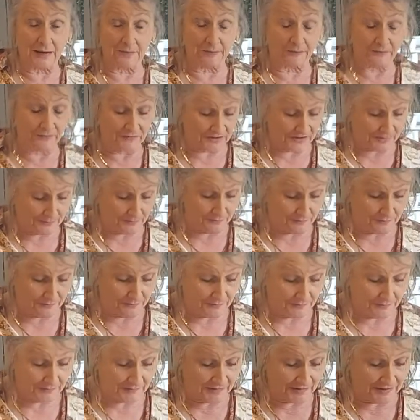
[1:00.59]
some
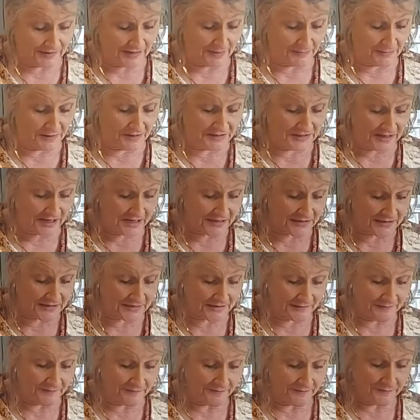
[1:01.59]
lemon
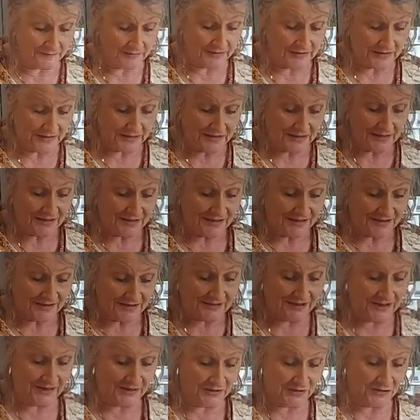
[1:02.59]
zest.
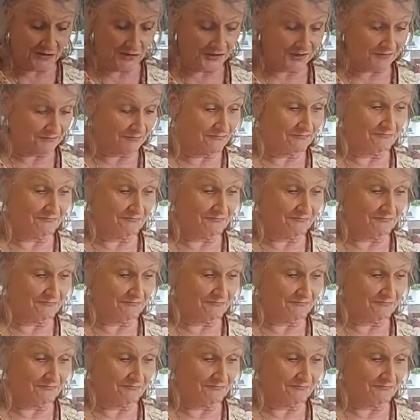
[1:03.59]
So that just